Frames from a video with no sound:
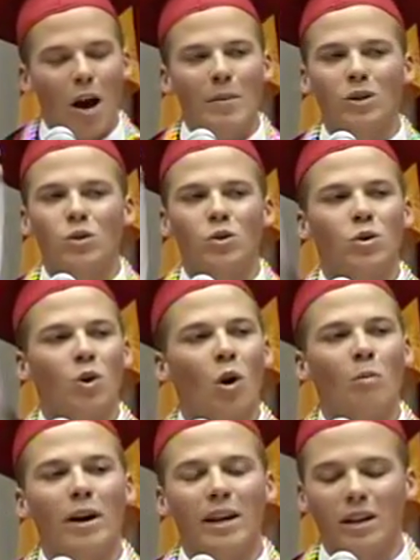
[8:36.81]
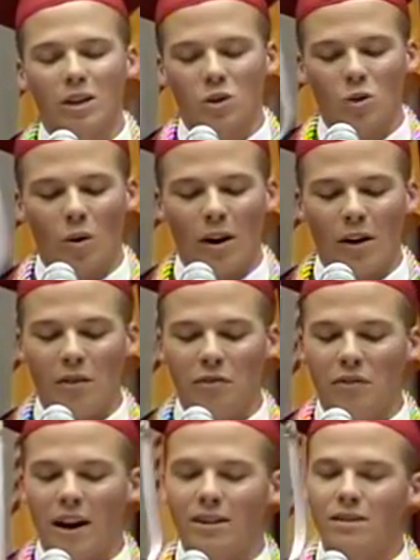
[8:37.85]
met so many extraordinary
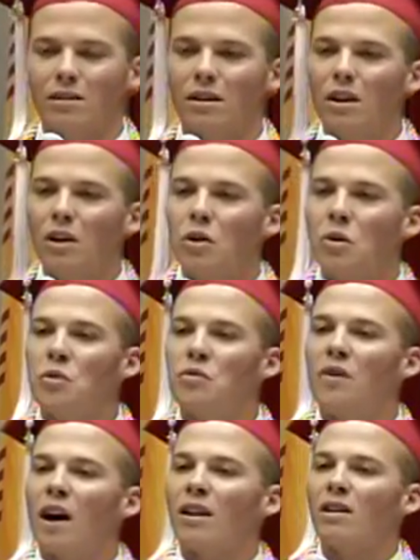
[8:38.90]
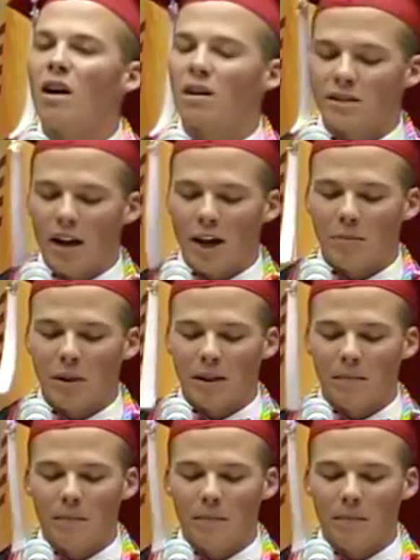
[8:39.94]
friends who fought alongside me.